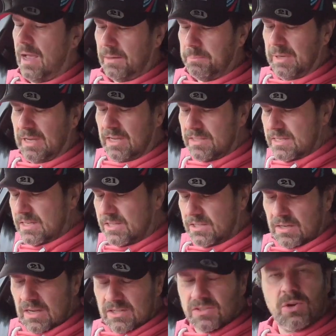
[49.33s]
because
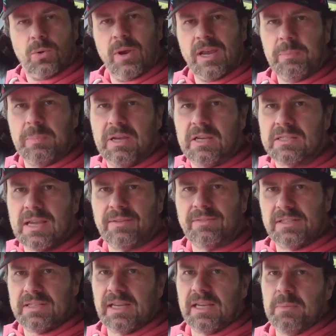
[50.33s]
it's quick because I
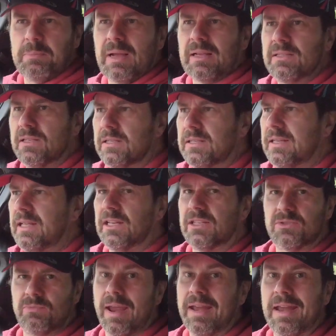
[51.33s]
have to take it back to the
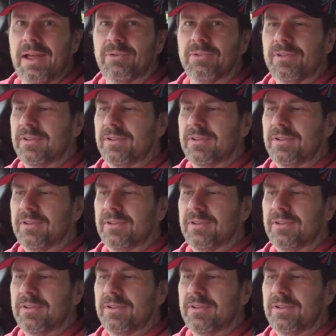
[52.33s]
dealers right now.